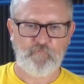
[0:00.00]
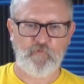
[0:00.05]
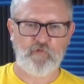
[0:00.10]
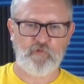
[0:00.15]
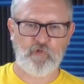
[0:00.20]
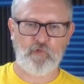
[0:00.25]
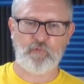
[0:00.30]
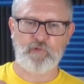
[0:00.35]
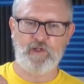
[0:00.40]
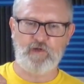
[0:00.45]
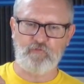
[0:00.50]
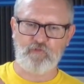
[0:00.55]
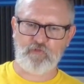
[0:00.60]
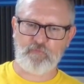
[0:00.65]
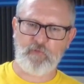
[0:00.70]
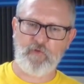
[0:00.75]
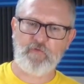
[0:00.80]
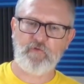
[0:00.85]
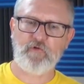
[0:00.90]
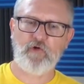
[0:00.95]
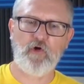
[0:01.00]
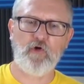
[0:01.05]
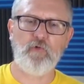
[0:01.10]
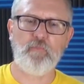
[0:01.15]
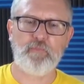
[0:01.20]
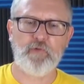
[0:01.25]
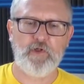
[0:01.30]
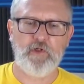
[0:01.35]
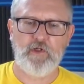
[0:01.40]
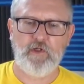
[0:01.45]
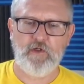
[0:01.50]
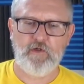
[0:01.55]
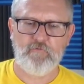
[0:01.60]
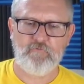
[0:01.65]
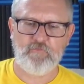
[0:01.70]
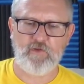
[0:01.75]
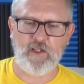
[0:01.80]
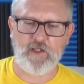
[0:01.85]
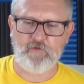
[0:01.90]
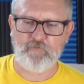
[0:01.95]
So we have Smothered Hope,
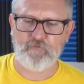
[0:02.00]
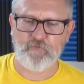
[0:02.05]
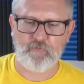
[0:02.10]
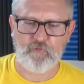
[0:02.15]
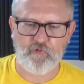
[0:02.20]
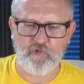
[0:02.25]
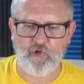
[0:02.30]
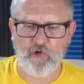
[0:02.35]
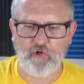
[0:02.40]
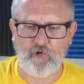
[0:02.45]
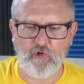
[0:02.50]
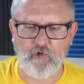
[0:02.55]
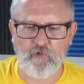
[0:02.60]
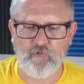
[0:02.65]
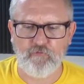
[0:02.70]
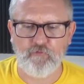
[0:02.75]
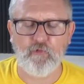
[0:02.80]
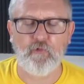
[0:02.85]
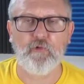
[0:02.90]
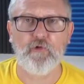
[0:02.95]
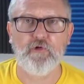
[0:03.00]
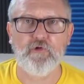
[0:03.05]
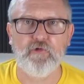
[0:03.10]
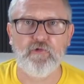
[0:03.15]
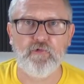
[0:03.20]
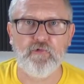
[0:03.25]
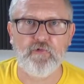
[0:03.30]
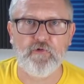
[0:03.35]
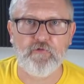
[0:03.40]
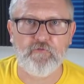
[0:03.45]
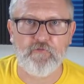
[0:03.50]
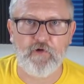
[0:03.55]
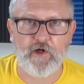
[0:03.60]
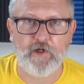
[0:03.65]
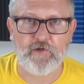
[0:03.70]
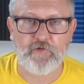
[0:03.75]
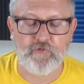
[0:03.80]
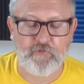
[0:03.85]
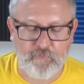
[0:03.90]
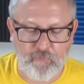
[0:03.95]
fly from sorrow for a new
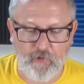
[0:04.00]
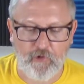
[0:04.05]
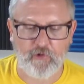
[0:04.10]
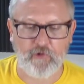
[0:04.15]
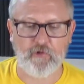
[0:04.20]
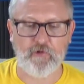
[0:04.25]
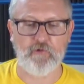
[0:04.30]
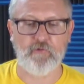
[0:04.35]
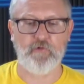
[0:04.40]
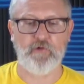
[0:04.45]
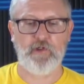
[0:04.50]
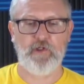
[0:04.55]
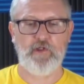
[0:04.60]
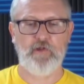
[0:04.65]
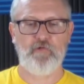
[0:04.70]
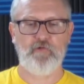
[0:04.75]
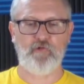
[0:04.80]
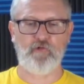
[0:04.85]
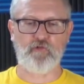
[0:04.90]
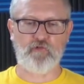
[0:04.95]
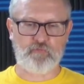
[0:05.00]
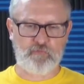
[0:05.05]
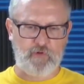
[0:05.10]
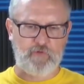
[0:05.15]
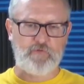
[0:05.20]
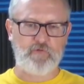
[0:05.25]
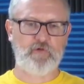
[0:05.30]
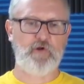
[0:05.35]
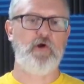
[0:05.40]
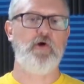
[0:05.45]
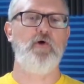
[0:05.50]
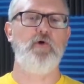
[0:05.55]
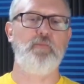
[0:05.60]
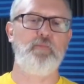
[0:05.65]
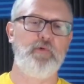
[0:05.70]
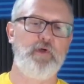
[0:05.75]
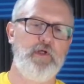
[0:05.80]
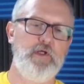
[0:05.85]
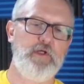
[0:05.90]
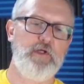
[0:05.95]
divine tomorrow. So Smothered
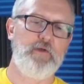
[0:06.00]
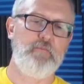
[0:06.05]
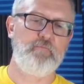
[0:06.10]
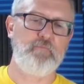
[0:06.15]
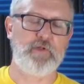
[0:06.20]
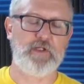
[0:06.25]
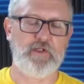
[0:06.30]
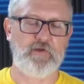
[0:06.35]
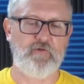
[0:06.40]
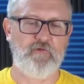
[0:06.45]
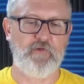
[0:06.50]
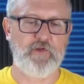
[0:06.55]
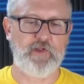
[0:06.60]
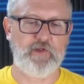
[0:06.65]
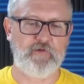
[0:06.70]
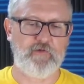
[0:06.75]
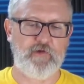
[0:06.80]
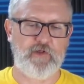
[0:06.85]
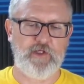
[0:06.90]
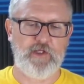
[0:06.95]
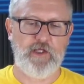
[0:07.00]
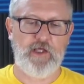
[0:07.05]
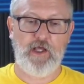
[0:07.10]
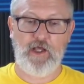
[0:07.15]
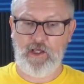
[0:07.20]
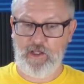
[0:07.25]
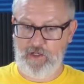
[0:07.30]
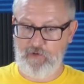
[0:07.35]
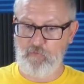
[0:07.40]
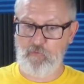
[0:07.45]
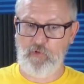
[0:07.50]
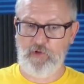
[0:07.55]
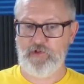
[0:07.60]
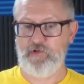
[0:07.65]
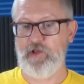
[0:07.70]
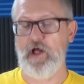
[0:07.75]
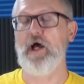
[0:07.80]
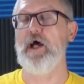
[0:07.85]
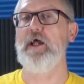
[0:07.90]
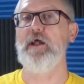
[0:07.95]
Hope means that at one
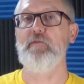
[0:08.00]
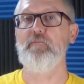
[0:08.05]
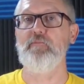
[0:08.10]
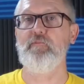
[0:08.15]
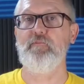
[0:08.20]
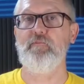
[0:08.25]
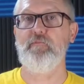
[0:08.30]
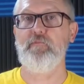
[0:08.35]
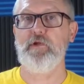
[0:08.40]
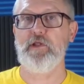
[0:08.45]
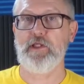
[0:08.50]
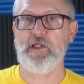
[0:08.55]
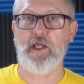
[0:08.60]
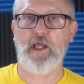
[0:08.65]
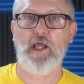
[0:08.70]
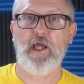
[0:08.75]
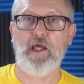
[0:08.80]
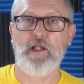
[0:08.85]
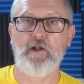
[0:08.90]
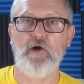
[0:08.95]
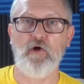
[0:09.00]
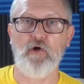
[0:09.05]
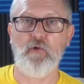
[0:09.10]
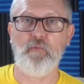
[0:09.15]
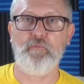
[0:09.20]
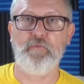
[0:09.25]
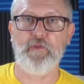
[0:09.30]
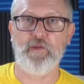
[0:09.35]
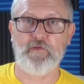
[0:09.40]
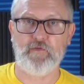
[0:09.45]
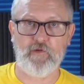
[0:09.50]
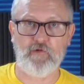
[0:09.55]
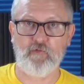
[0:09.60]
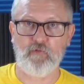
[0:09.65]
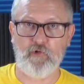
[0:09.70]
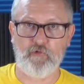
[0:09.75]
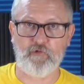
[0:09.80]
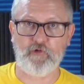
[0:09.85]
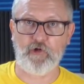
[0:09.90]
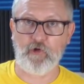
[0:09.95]
time he had hope that this
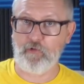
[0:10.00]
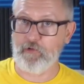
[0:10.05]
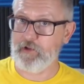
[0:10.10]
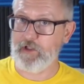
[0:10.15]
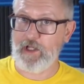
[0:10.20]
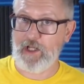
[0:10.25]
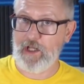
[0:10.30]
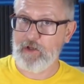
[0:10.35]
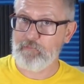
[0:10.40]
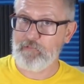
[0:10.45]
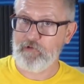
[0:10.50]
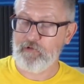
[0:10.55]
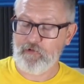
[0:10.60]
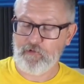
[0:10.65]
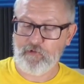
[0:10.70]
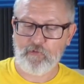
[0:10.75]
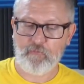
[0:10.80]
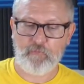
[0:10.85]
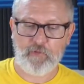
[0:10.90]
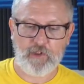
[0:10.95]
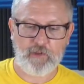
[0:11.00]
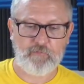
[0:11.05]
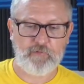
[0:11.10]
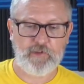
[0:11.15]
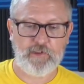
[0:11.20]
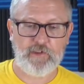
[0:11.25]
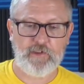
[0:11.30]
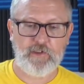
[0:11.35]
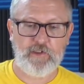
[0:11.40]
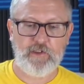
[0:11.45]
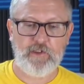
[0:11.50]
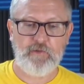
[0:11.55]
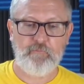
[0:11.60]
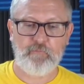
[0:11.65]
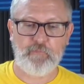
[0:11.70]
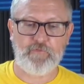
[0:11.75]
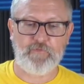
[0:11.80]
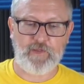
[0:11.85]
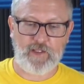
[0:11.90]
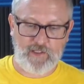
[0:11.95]
wasn't going to happen to him maybe,
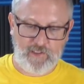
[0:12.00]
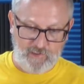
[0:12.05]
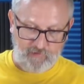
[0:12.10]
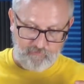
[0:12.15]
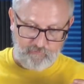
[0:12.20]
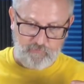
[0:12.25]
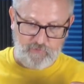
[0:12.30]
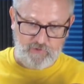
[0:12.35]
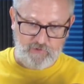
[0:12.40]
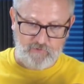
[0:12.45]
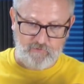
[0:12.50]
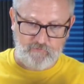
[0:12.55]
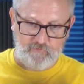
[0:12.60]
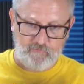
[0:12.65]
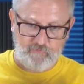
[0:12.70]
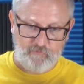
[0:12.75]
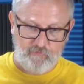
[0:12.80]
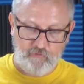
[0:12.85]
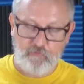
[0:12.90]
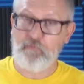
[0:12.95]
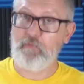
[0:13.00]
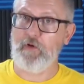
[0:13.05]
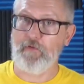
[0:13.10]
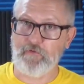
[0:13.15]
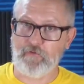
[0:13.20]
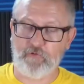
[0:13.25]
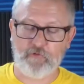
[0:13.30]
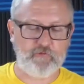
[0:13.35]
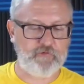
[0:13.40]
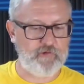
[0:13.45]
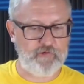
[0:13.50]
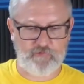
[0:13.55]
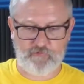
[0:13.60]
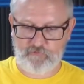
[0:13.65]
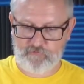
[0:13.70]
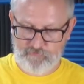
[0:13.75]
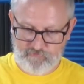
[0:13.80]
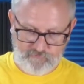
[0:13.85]
but that has been smothered, just